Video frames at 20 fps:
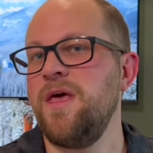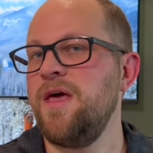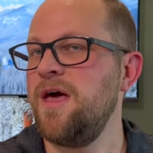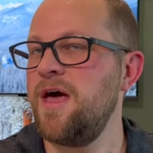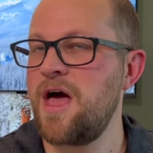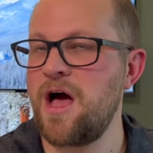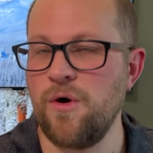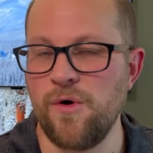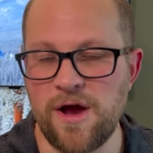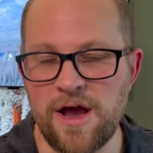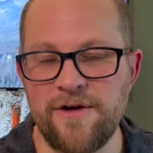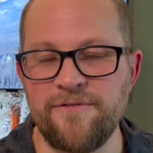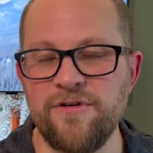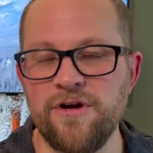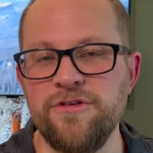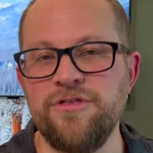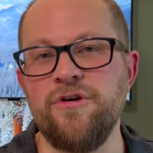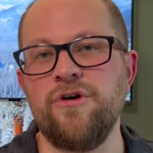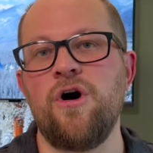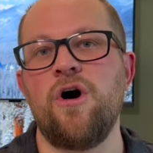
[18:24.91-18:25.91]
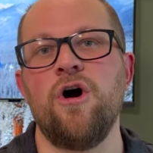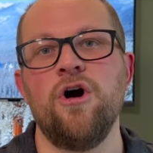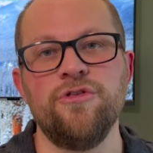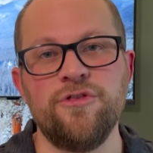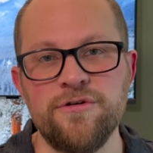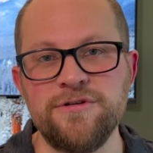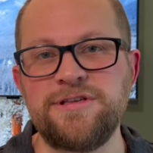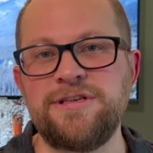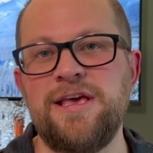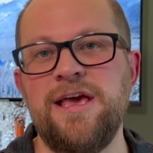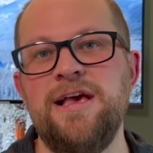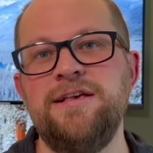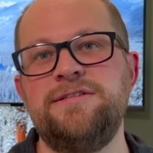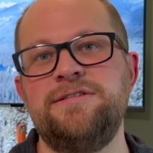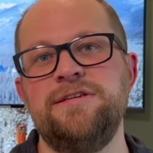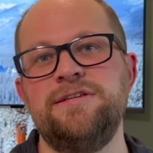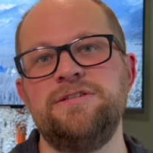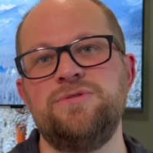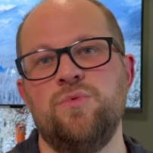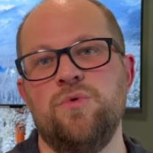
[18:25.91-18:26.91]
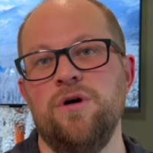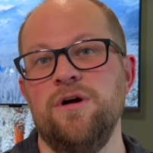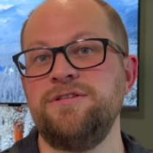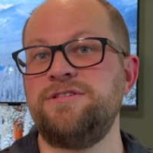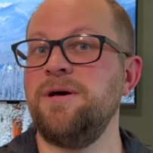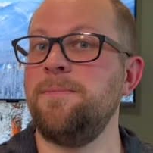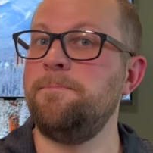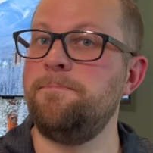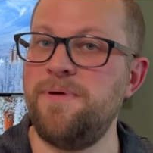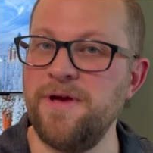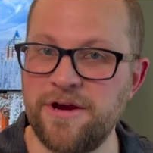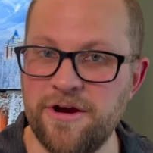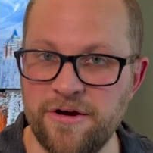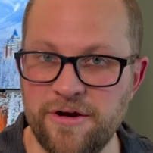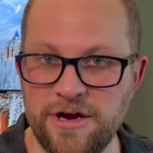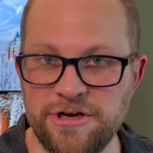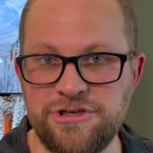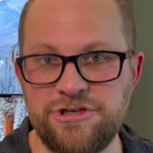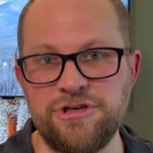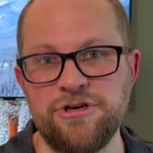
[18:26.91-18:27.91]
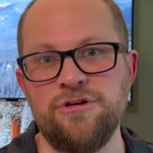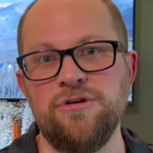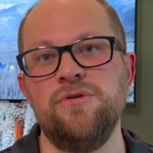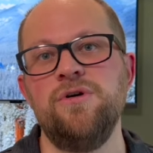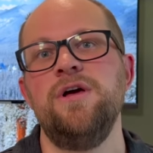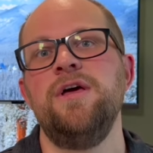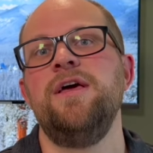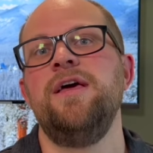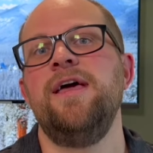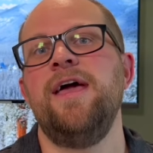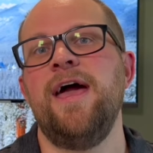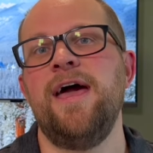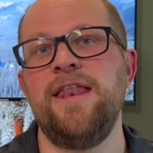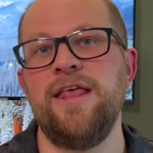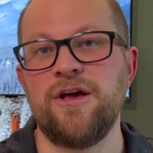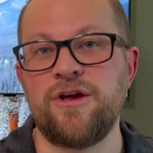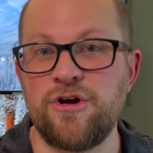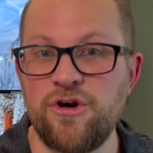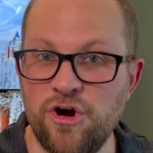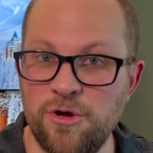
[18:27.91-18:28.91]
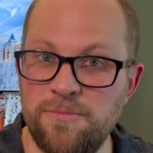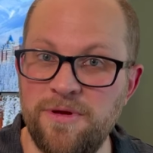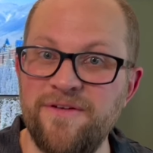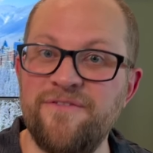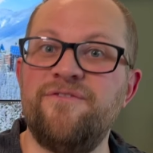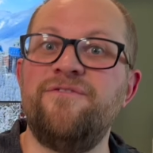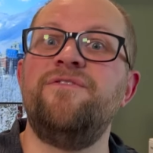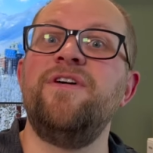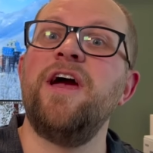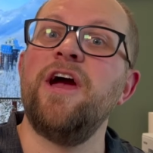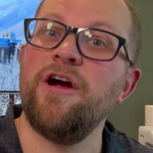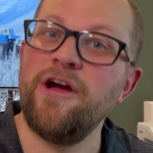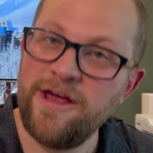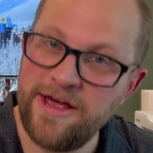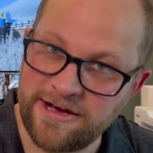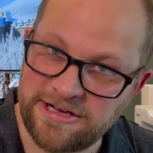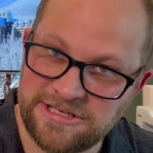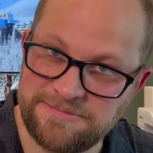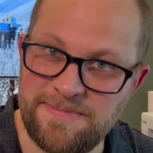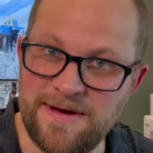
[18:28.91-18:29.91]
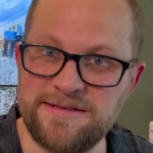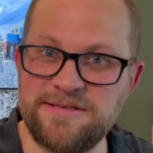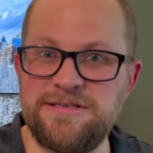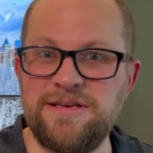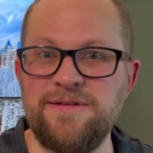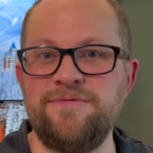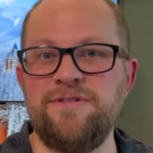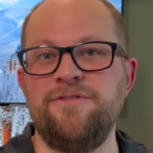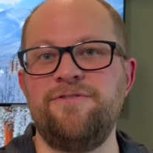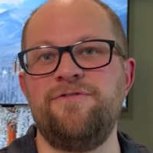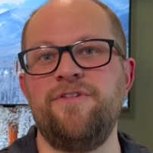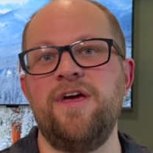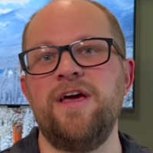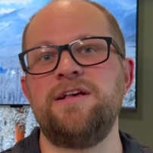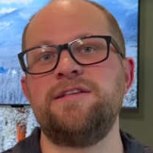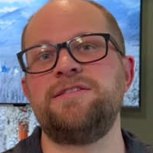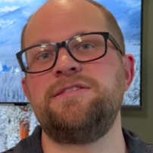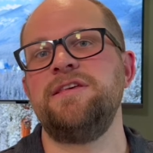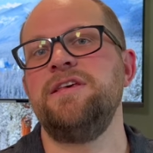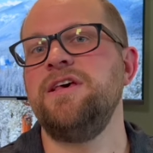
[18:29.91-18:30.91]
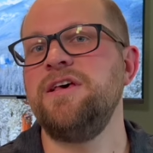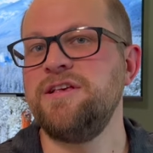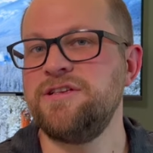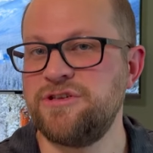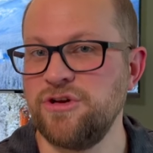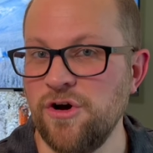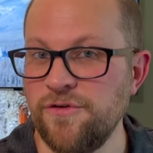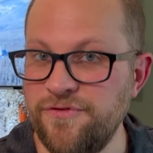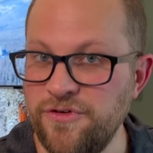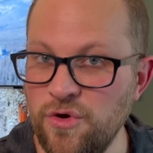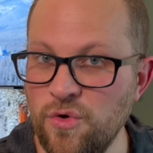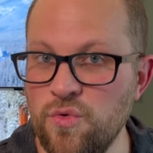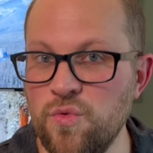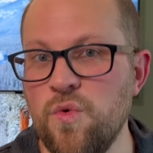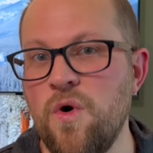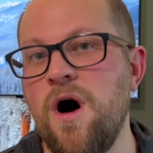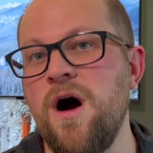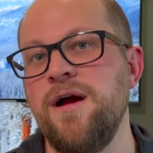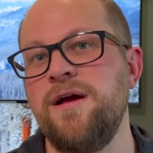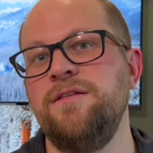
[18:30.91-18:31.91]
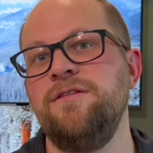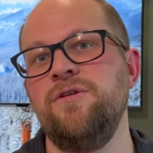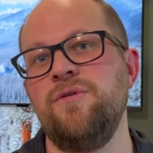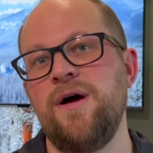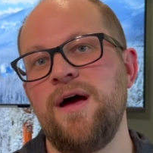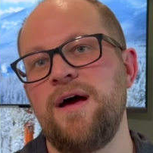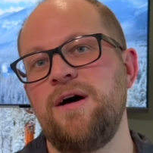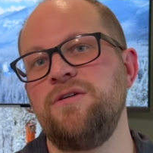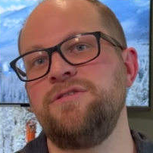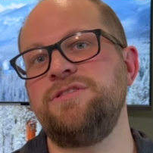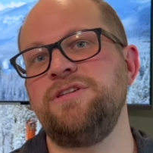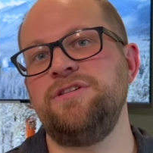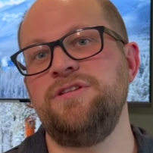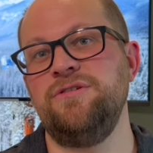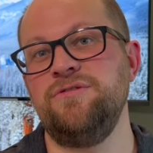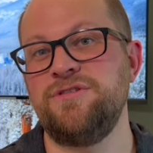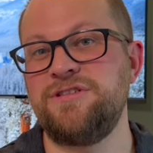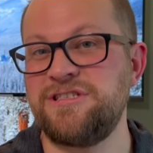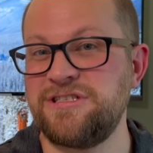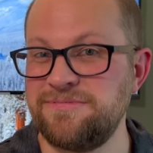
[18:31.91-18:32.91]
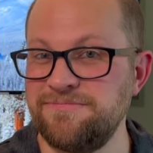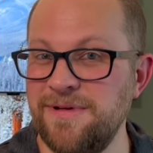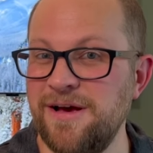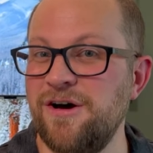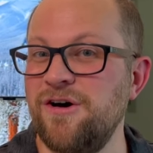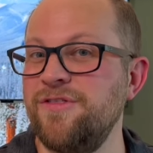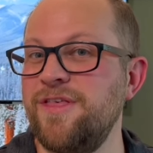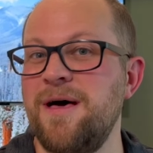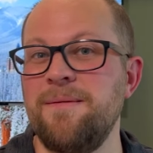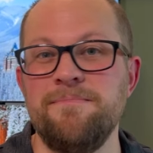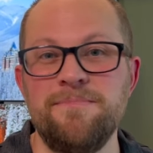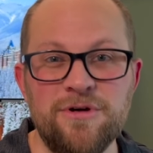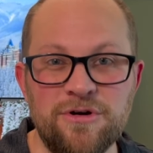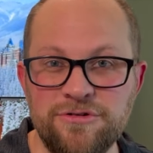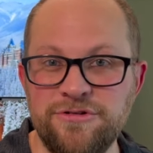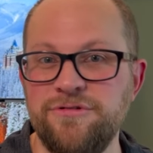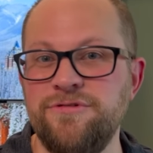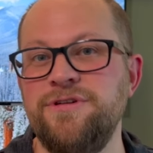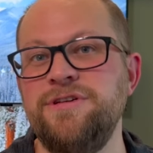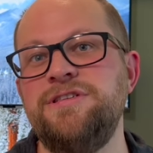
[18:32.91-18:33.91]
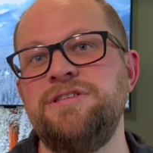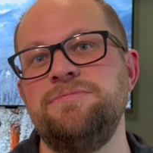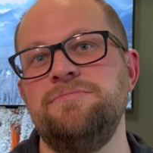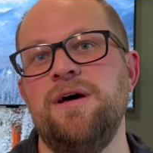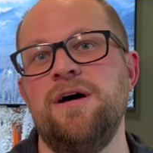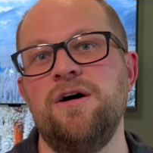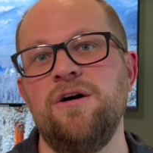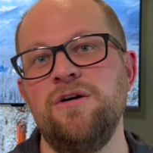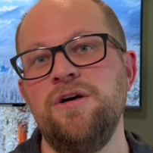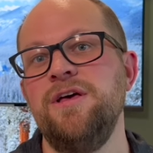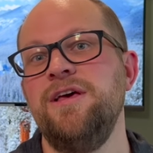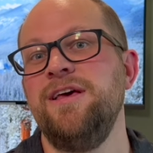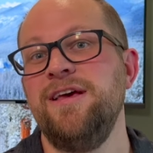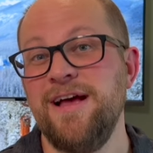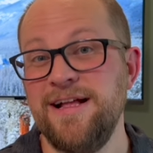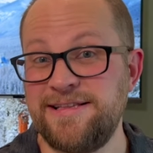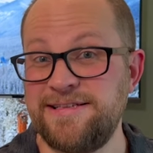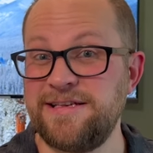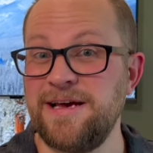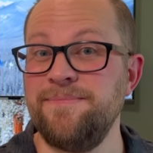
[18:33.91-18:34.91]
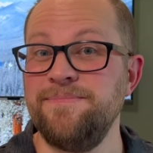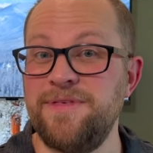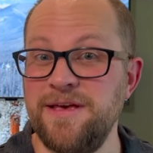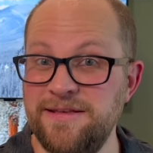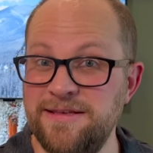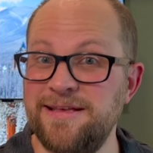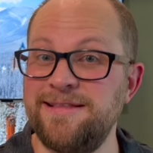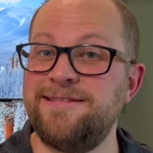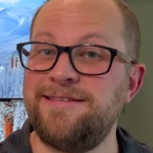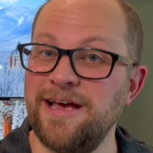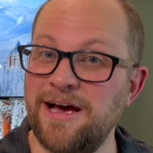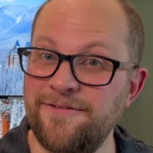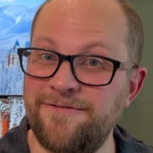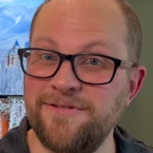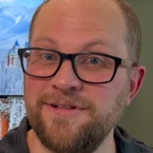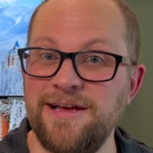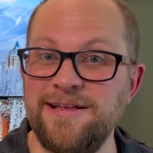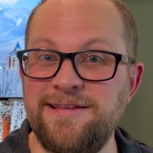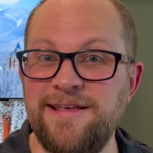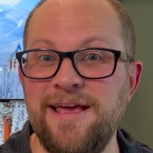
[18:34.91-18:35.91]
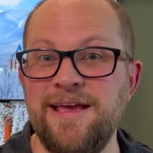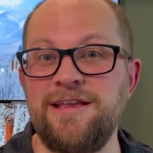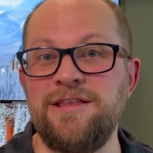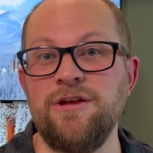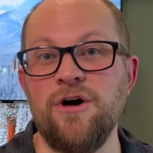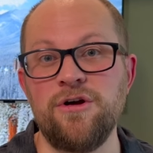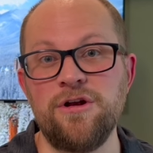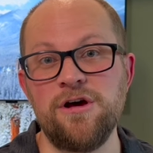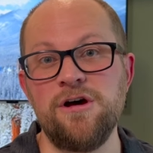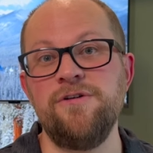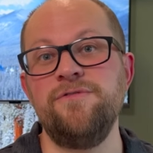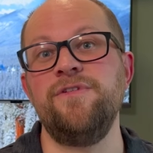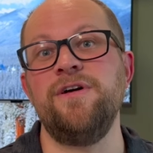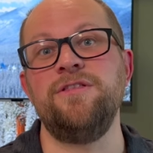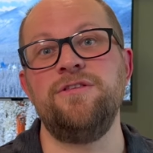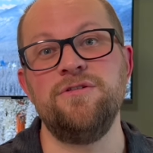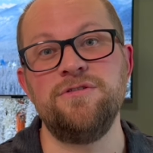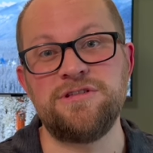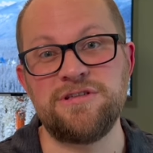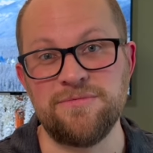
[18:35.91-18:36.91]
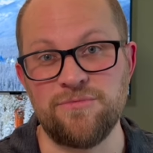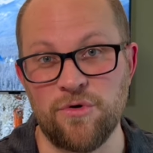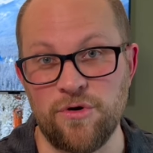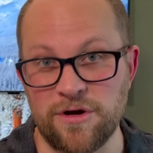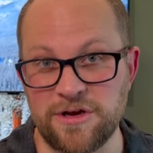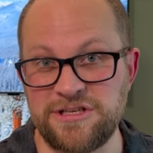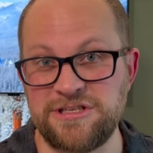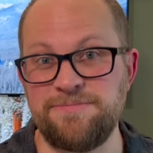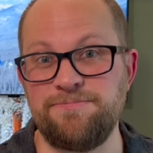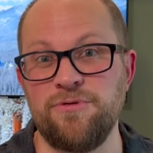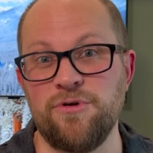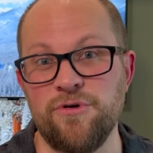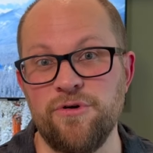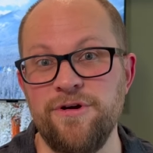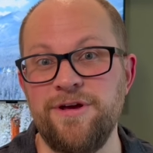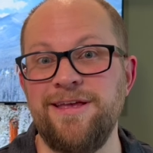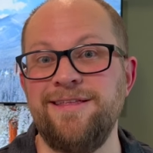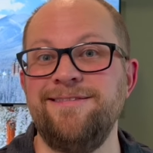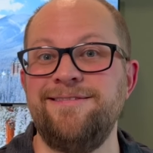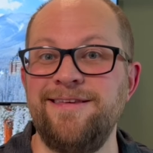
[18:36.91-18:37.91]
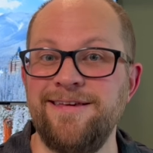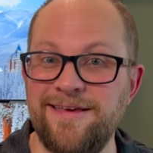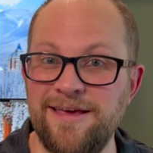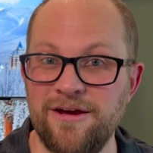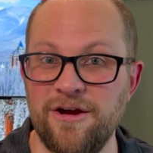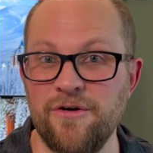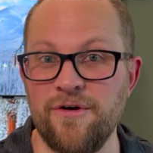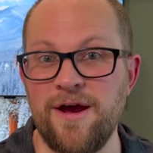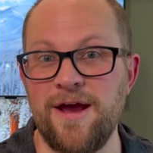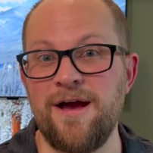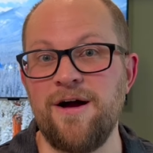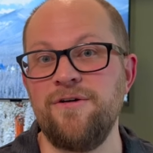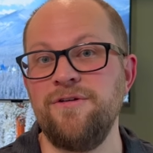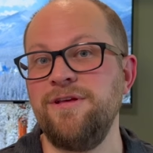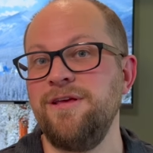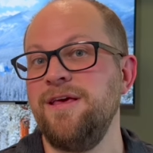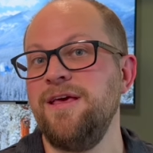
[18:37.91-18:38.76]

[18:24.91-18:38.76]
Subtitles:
However, there are those cases where it's a bigger issue and it could be very expensive to fix. So if you walk into a house and you smell that mildewy smell, it's something to definitely take note of and do some more exploring and digging around.